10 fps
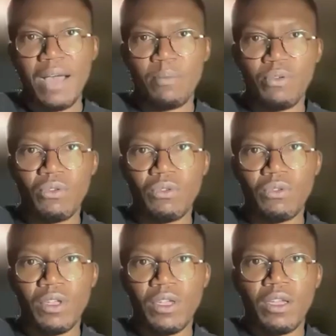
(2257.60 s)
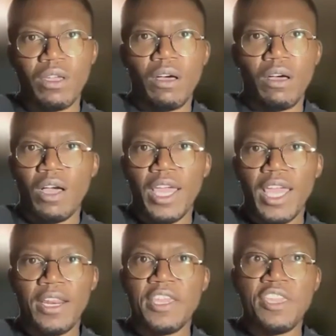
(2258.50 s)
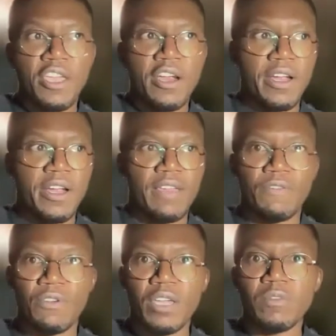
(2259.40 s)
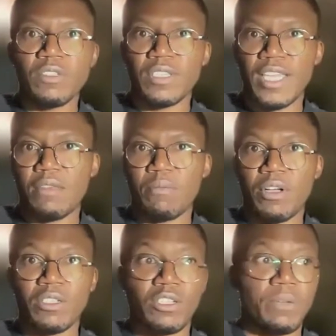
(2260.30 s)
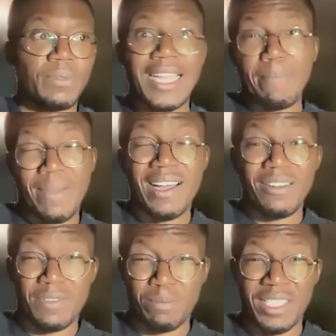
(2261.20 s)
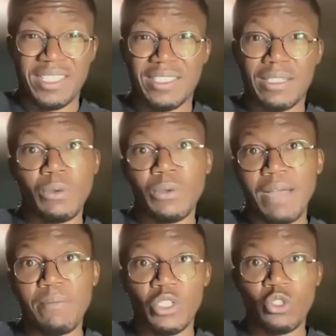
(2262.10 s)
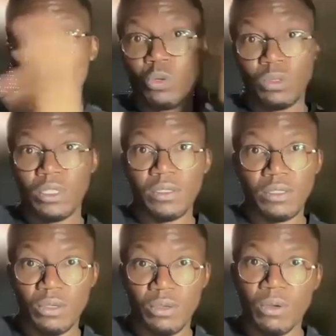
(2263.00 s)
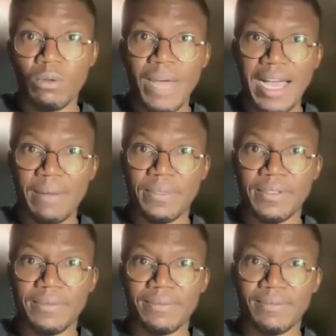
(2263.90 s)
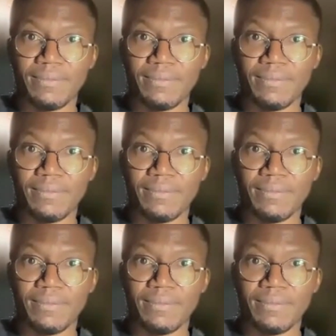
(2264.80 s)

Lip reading: carpool. Yeah, if you're able to get the bus stops, that part of the business alone can be sold to Google Maps.